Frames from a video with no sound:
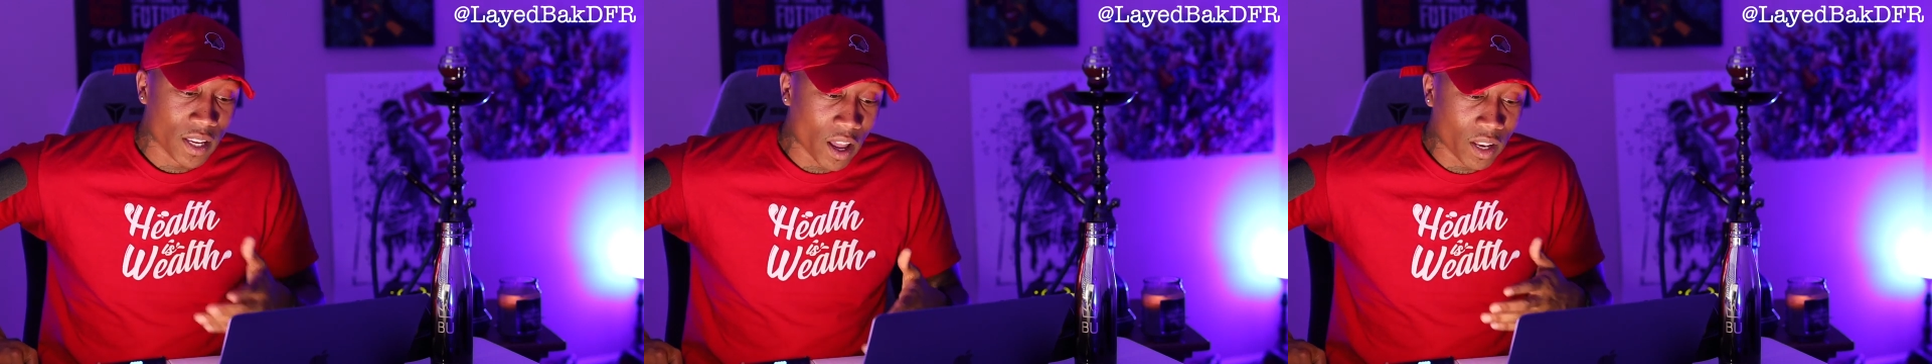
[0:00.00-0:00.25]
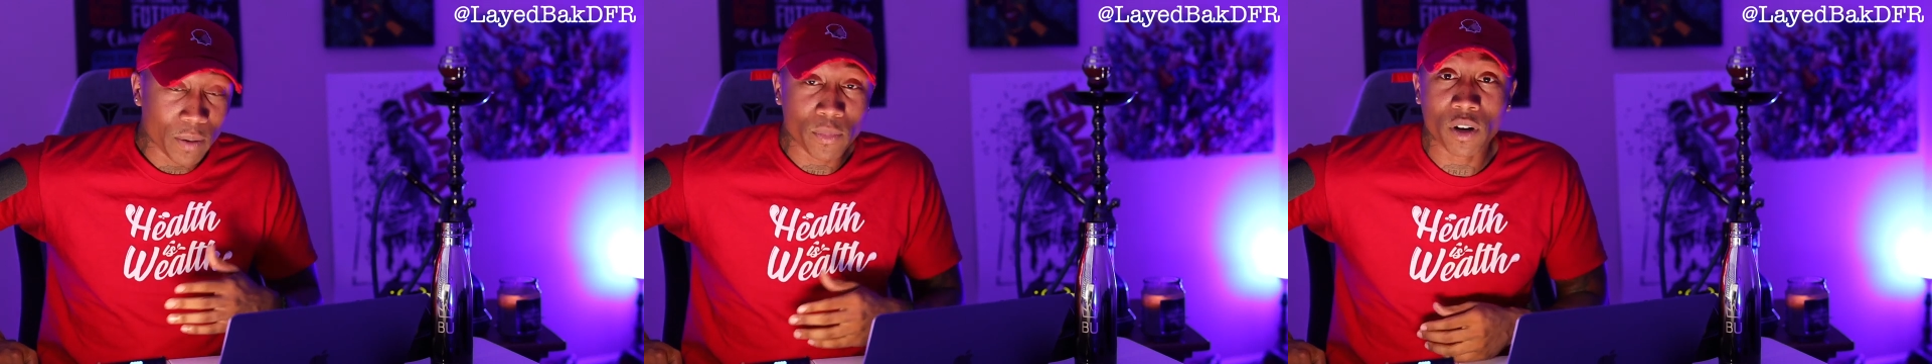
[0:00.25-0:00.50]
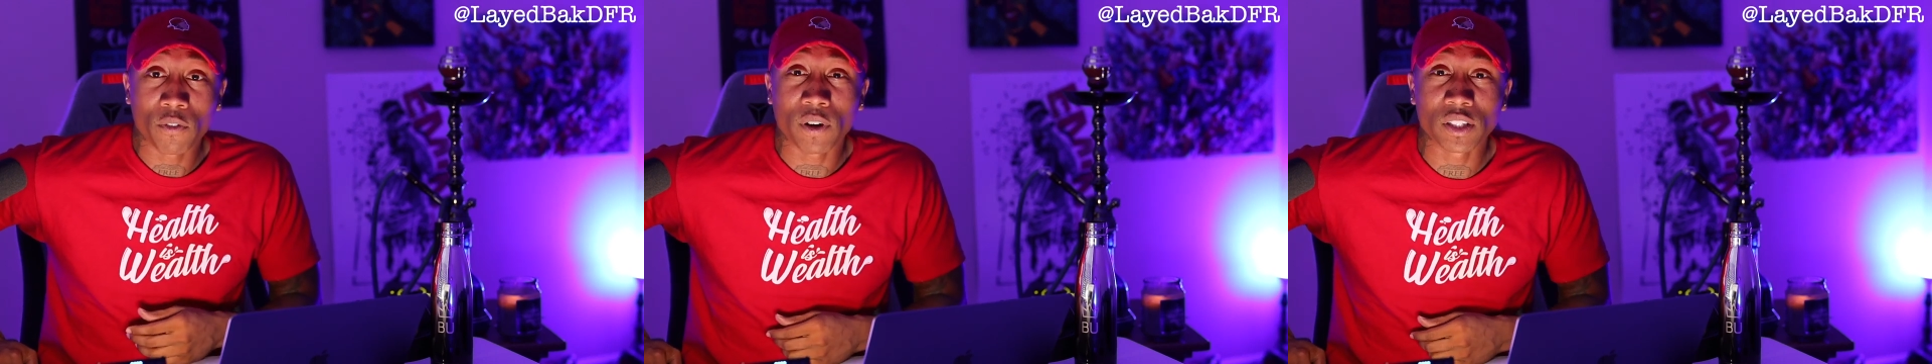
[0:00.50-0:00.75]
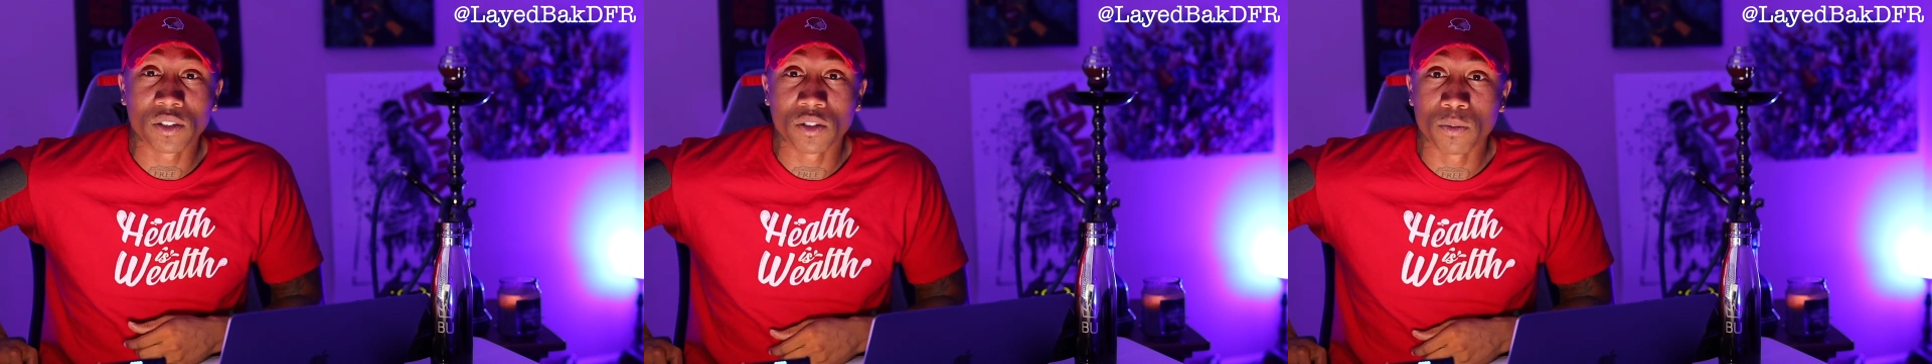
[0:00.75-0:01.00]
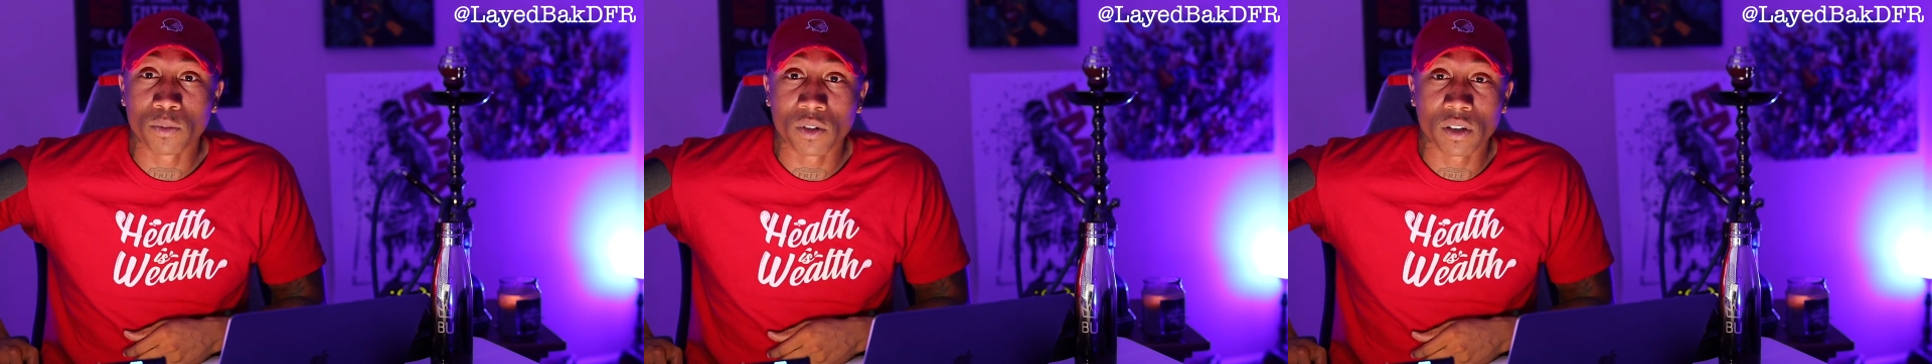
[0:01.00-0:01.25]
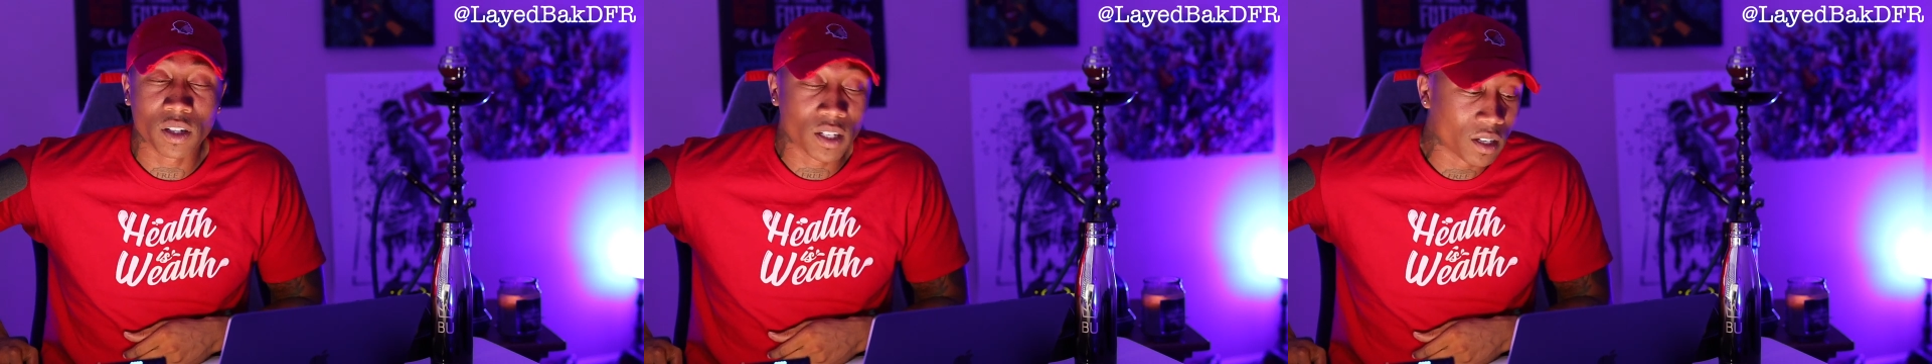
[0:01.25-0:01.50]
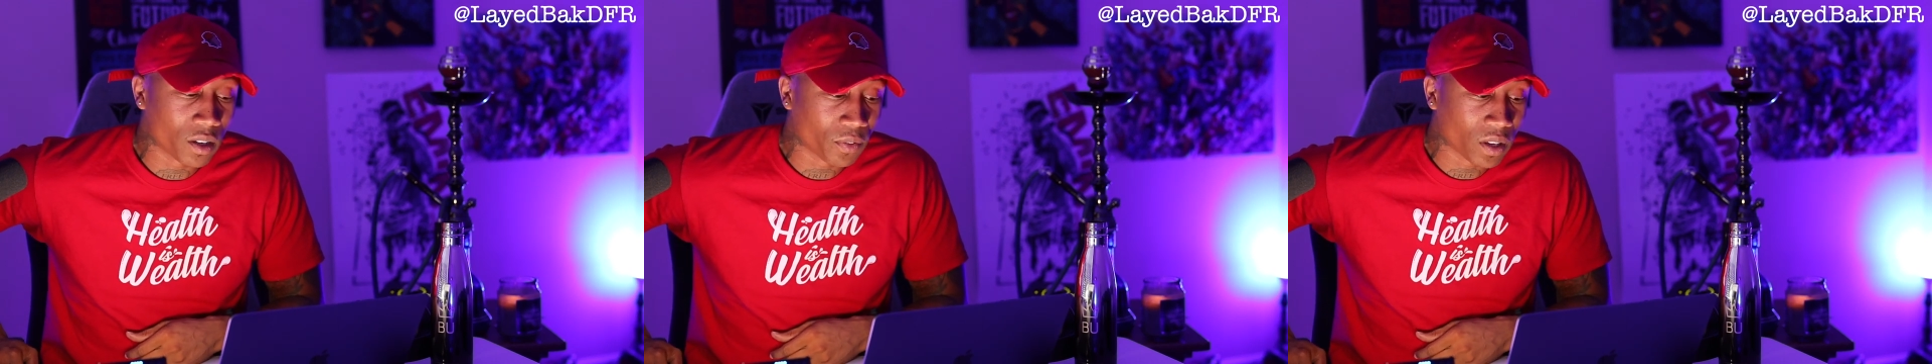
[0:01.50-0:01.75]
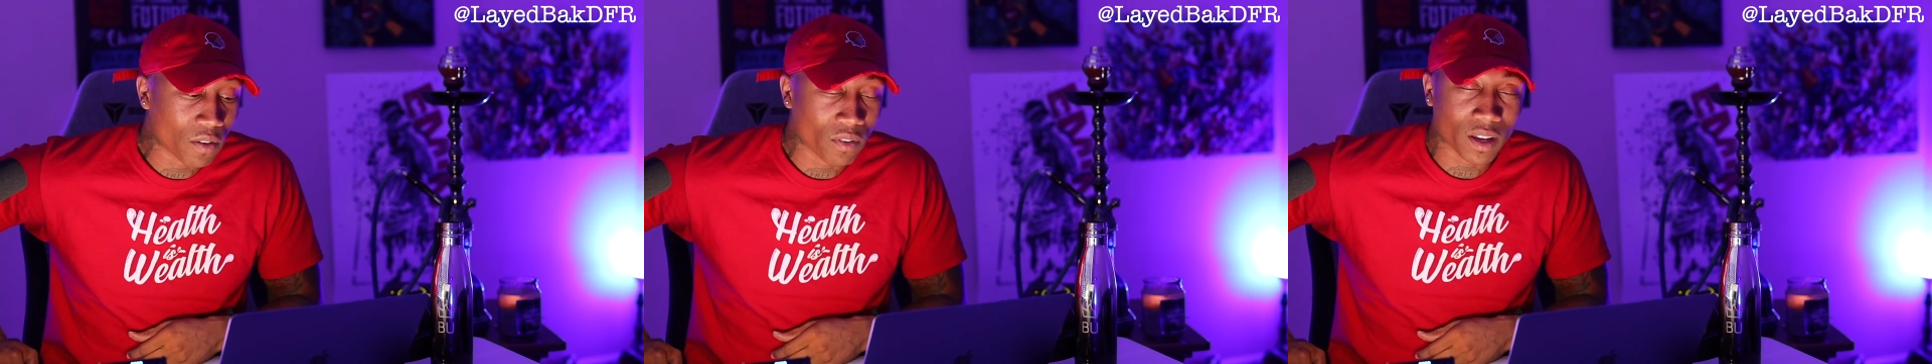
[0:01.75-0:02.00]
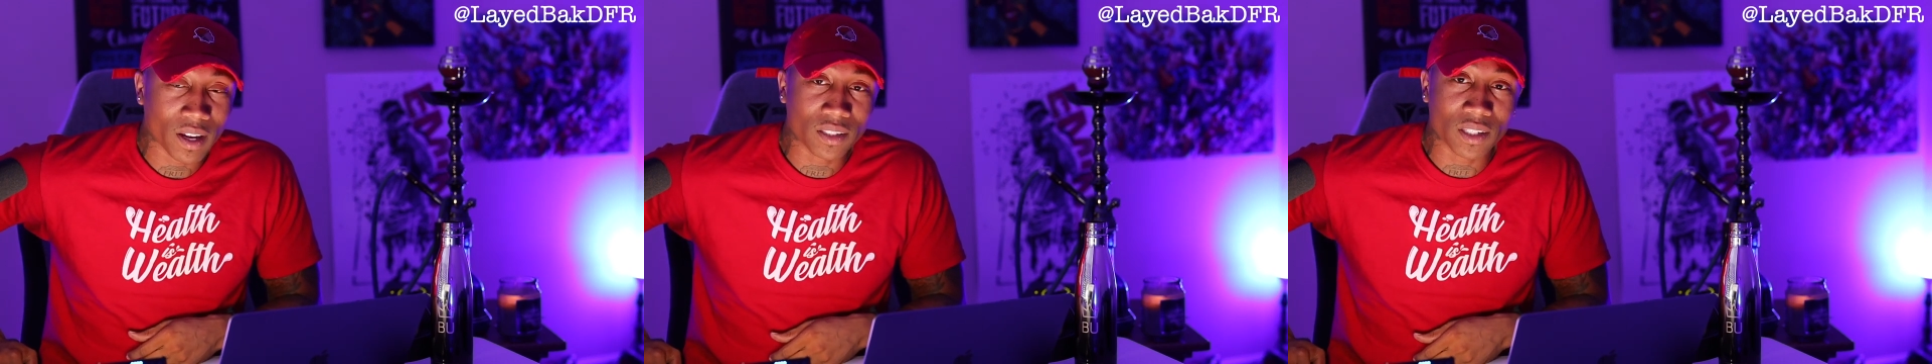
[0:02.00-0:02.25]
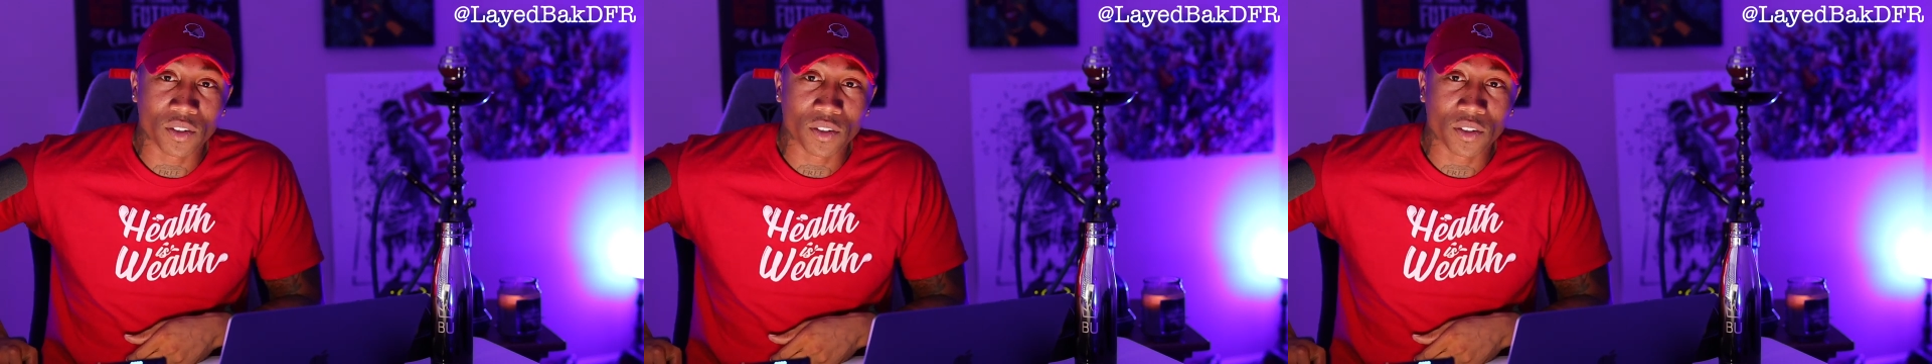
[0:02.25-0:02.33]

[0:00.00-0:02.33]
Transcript: Y'all let me know if I should do more of Kevin Gates.